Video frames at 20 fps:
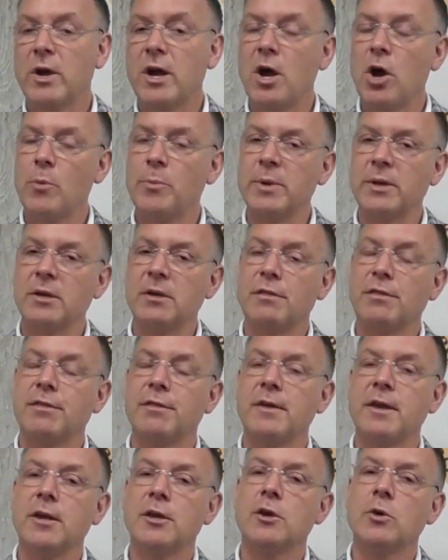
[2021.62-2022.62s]
we're helping you
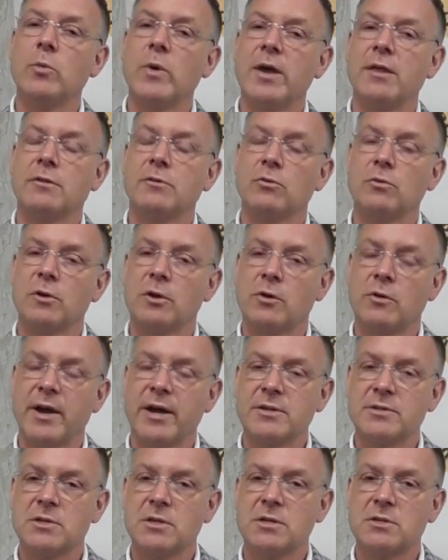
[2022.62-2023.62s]
think your way through the
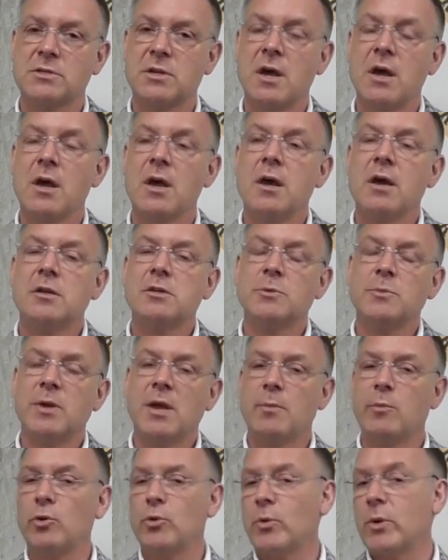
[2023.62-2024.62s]
crisis to
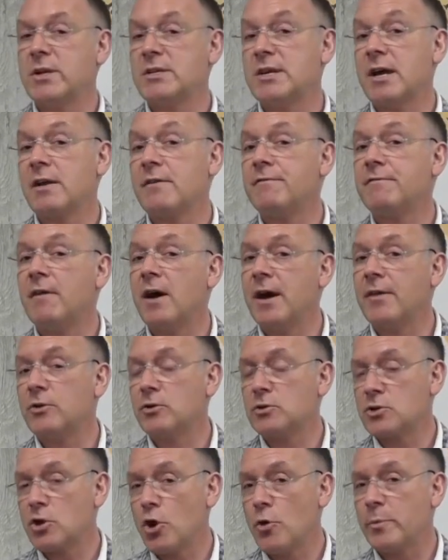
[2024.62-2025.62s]
be able to identify
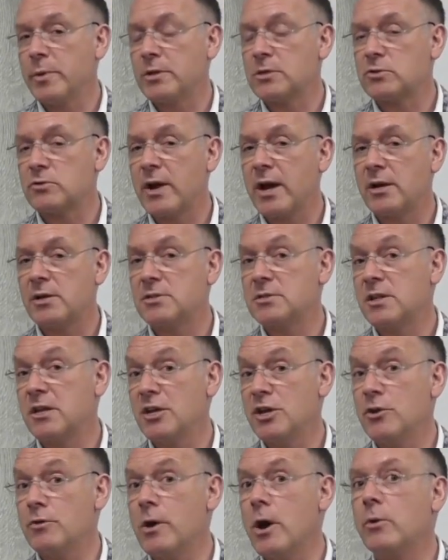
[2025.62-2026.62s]
those coping strategies
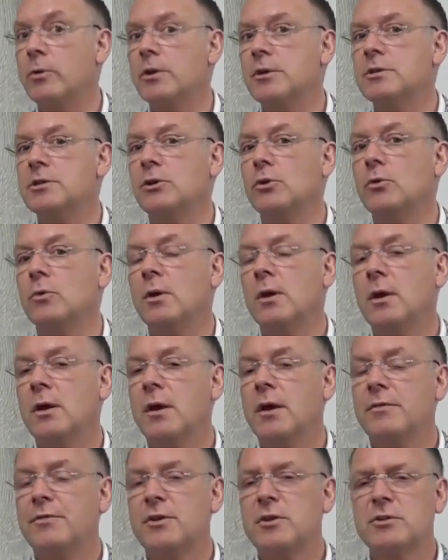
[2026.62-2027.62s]
that you know to do
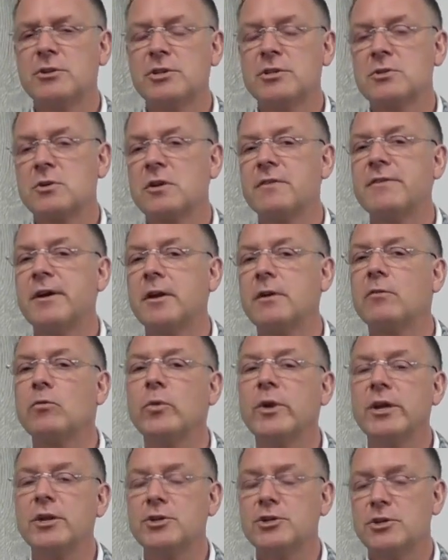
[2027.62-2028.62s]
that are just sort of out of
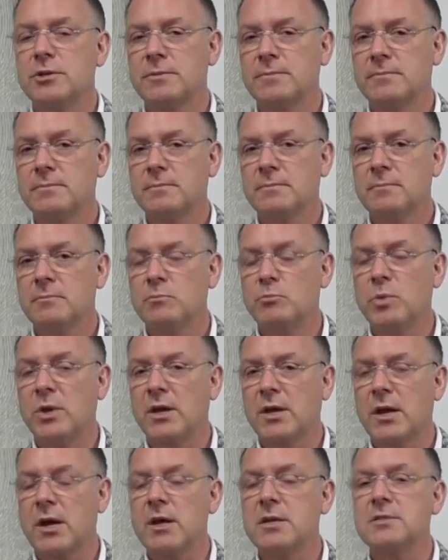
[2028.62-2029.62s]
reach
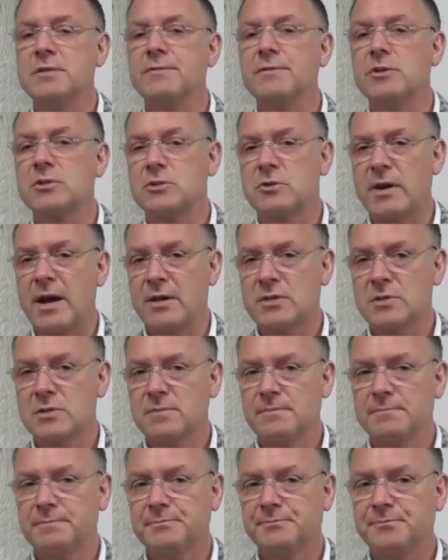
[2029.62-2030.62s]
because of the
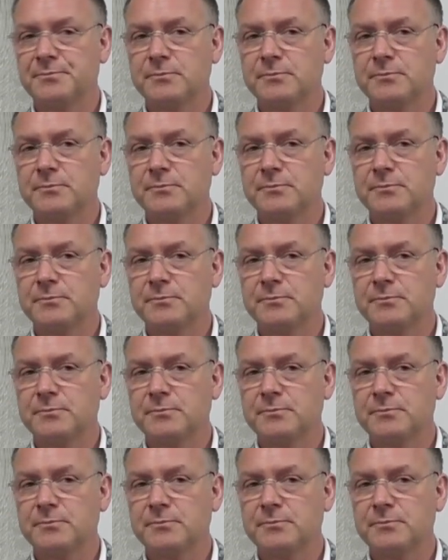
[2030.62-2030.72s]
stress.